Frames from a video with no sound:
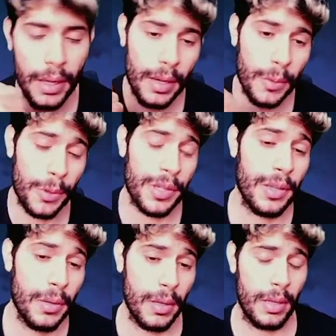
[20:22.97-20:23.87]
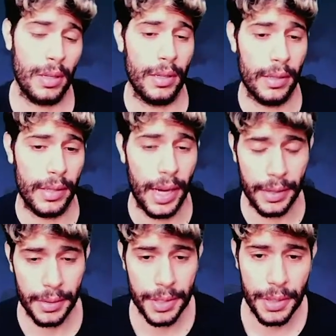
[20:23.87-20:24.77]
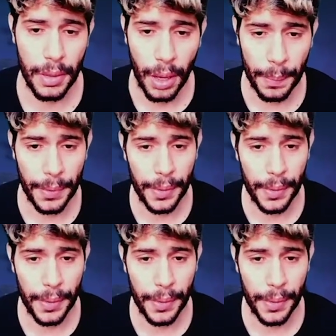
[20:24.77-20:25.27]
We're still, yeah, they're still up though,